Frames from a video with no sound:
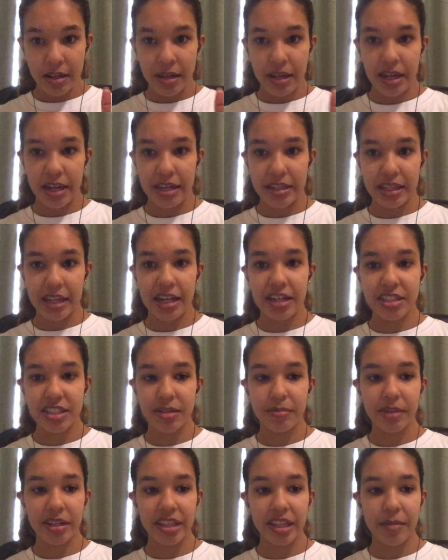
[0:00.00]
And that is
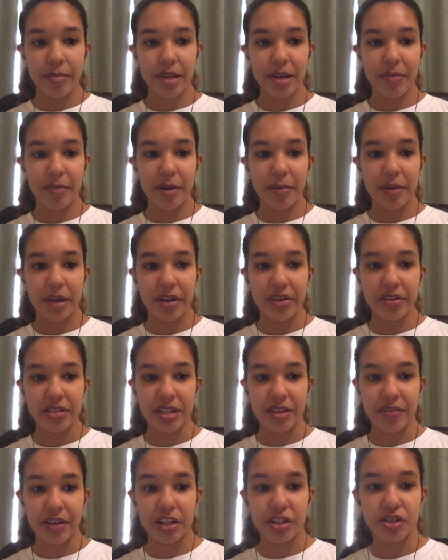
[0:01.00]
something that me and my parents
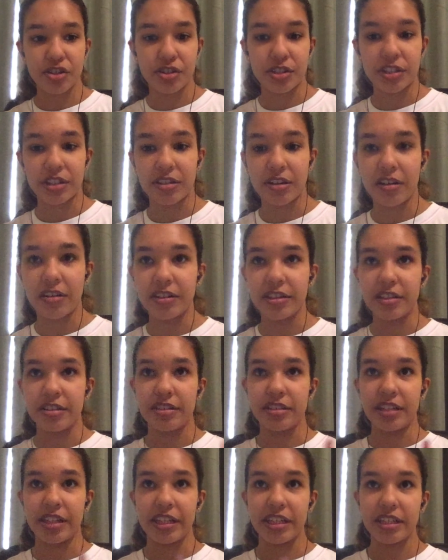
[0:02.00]
have actually
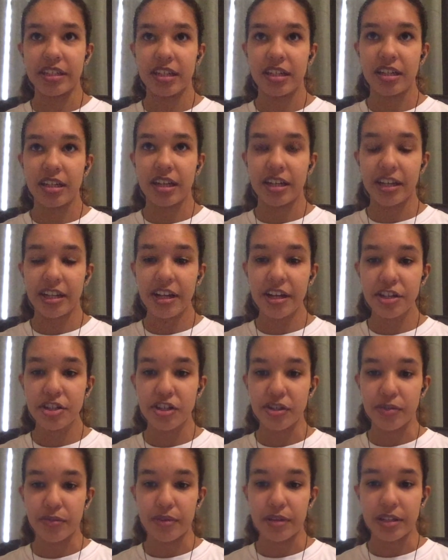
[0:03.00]
gotten, like, a
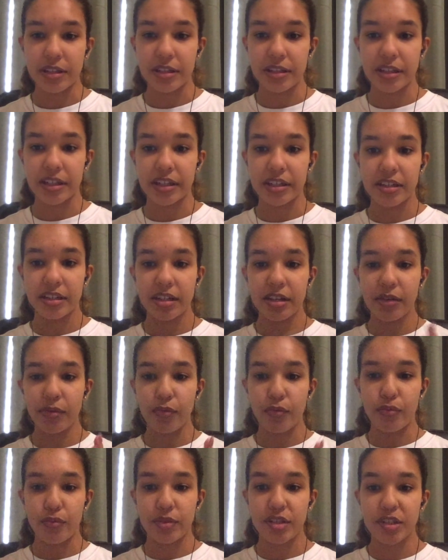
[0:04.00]
connection with. Like,
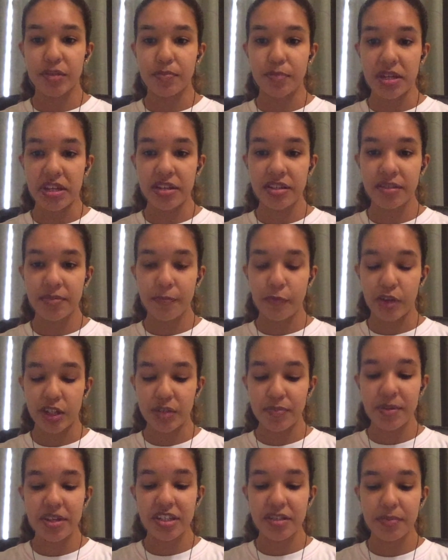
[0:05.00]
we
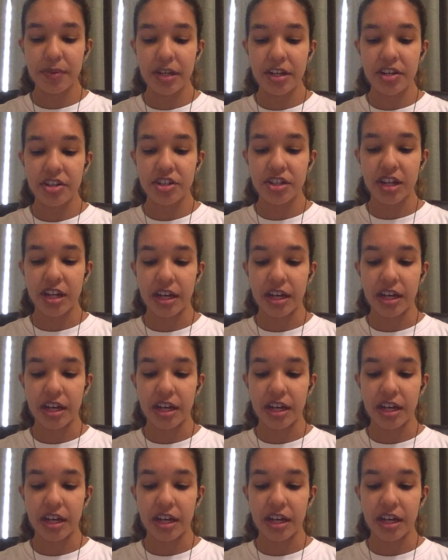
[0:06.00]
speak Spanish in the